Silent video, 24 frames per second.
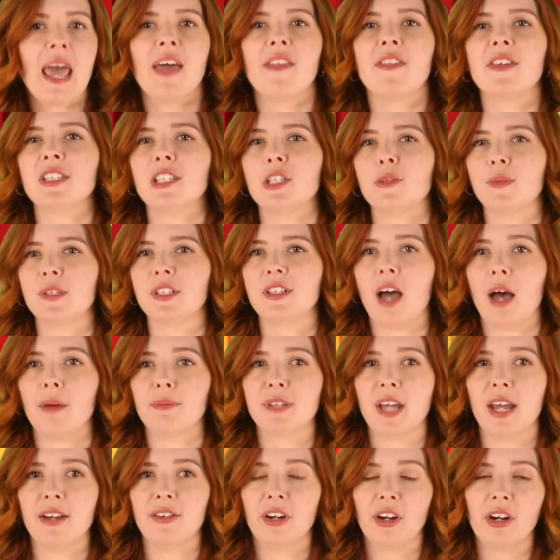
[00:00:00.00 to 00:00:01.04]
This has been Top
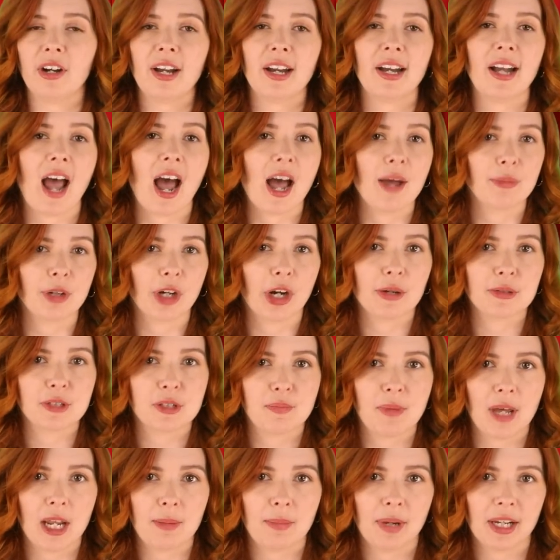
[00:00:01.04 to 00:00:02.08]
10 Nerd and I'm your host
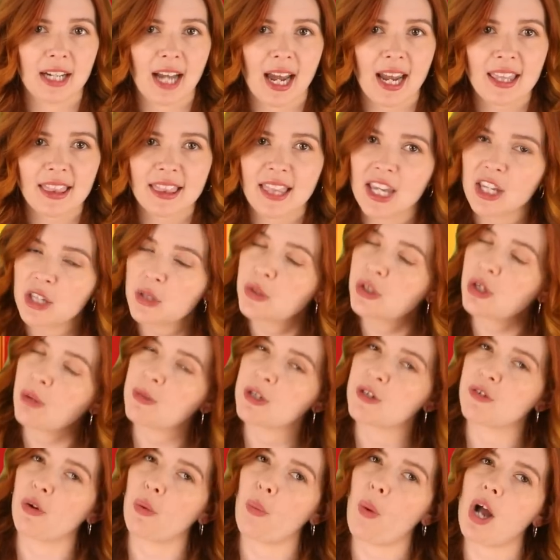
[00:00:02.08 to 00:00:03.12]
Amanda McKnight. Thank you so
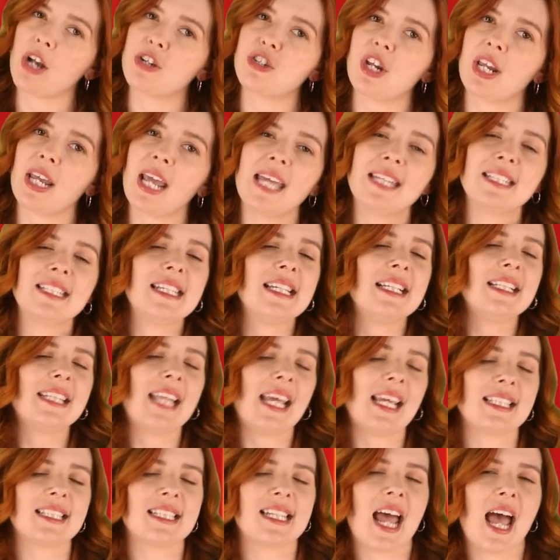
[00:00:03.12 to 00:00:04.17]
much for watching. Until
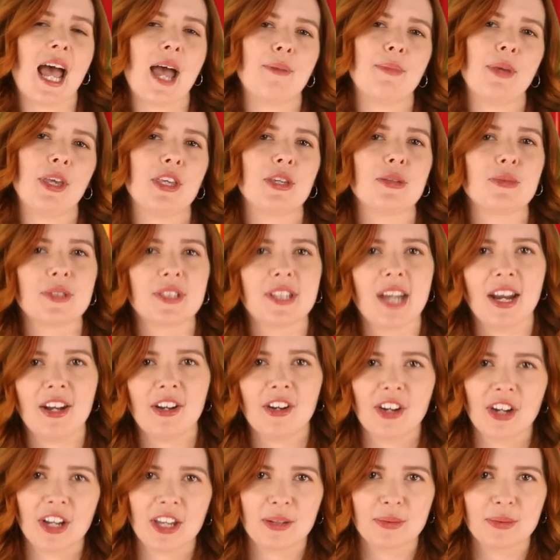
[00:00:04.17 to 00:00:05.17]
next time, you stay nerdy